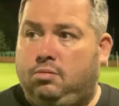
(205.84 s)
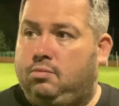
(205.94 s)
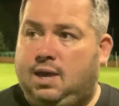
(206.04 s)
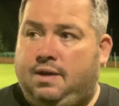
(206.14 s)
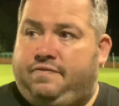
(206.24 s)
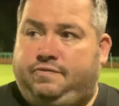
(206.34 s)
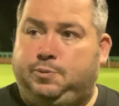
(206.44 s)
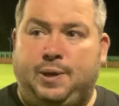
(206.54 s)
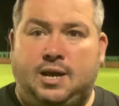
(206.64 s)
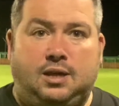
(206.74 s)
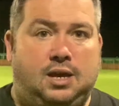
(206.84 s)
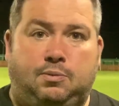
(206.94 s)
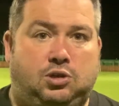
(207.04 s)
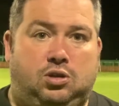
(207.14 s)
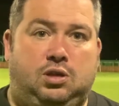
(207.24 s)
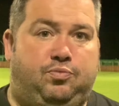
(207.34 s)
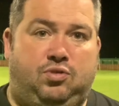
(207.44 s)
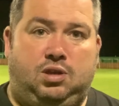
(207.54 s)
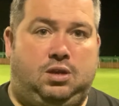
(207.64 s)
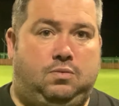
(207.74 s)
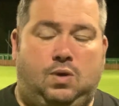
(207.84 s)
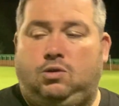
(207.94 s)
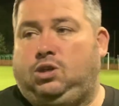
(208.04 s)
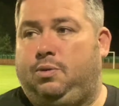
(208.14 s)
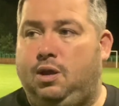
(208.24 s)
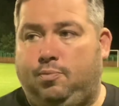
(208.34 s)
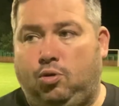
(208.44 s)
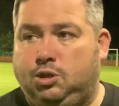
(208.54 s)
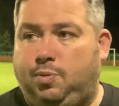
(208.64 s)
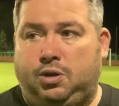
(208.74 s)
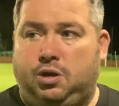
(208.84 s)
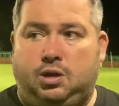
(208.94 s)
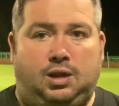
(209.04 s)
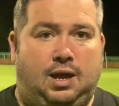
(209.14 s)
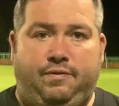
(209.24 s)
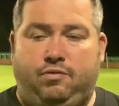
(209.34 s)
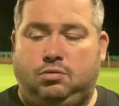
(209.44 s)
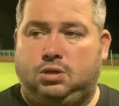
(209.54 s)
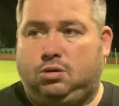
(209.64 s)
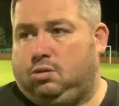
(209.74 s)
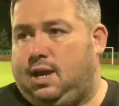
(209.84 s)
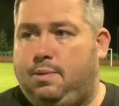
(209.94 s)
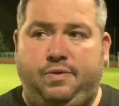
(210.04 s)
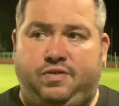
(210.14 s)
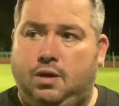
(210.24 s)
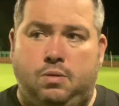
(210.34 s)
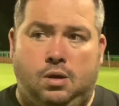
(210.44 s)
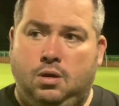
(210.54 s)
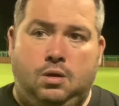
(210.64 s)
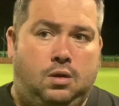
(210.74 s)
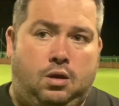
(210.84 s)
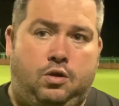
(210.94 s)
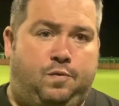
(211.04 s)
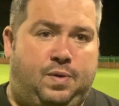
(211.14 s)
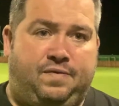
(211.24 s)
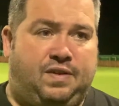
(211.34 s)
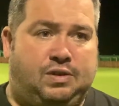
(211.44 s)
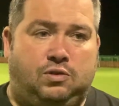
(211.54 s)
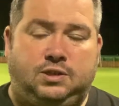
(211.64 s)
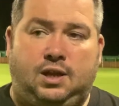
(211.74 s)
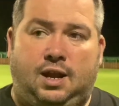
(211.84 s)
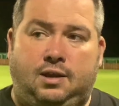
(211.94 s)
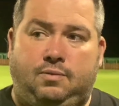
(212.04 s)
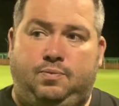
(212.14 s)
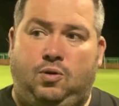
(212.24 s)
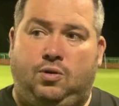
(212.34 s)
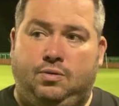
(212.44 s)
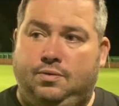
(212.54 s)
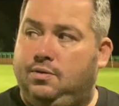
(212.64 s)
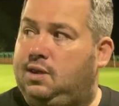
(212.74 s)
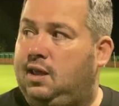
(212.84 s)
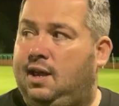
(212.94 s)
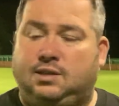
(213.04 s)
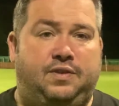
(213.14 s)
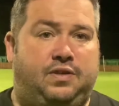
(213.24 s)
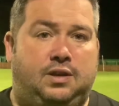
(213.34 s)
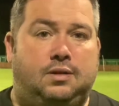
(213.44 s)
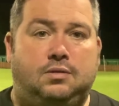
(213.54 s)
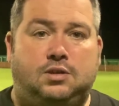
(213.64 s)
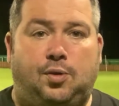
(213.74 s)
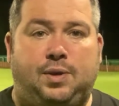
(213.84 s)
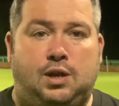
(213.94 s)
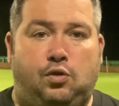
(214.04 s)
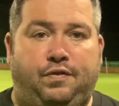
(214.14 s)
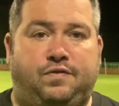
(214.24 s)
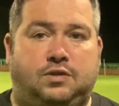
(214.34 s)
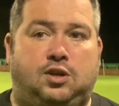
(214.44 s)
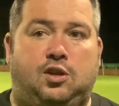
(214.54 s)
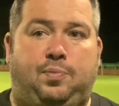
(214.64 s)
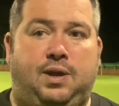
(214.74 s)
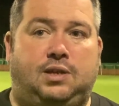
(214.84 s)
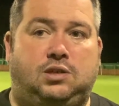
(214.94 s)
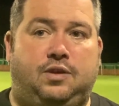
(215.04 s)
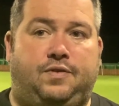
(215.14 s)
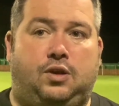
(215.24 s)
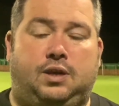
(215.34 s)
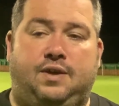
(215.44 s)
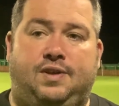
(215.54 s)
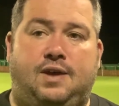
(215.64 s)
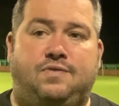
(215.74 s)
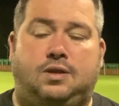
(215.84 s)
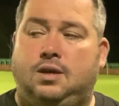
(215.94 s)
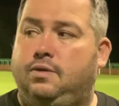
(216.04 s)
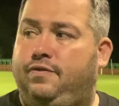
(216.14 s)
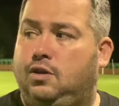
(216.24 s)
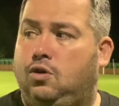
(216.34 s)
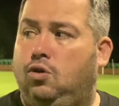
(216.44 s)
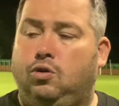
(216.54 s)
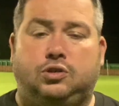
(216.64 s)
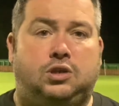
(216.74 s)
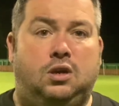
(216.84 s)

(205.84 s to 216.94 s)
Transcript: Kev Spinelli, absolutely brilliant. Welsh went and put his body on the line for us. I could name a few who've been very good today, but collectively, it's not been enough of us on the pitch that have gone and given everything for the cause.